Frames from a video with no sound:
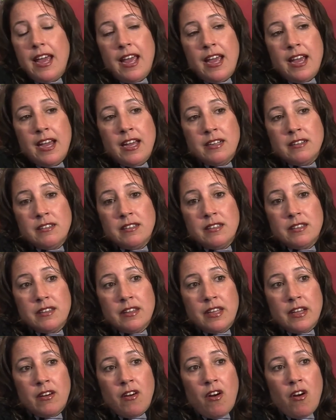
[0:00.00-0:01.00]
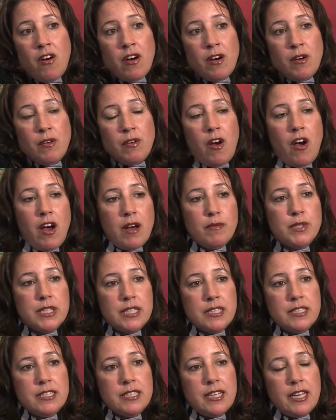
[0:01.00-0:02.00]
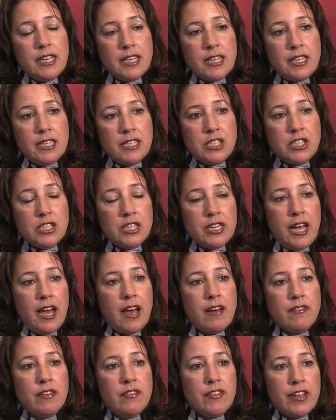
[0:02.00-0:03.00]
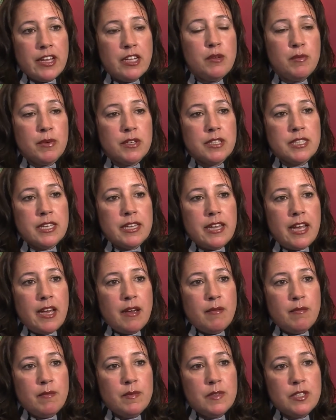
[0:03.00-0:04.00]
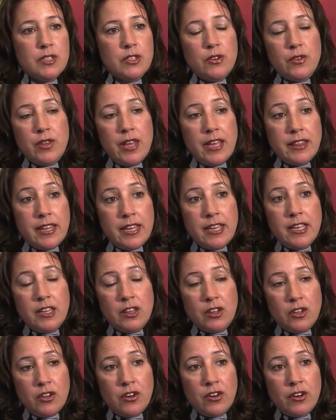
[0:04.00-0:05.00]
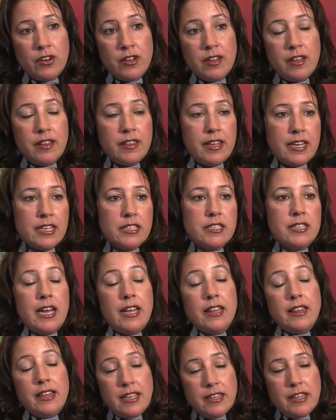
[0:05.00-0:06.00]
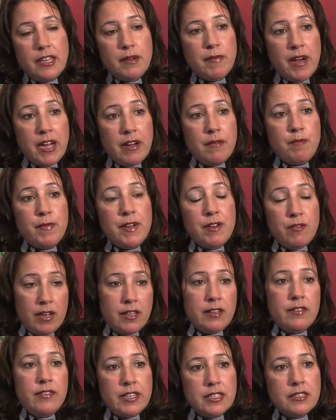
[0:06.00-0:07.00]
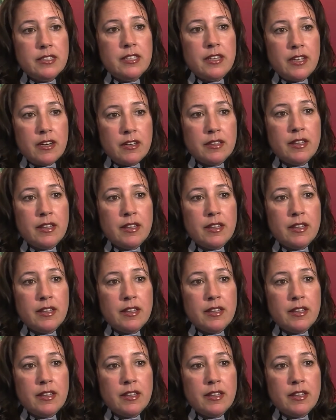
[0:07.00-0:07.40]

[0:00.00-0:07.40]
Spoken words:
And there are options that kids should have available to them so that they can learn the things that they think might be relevant to their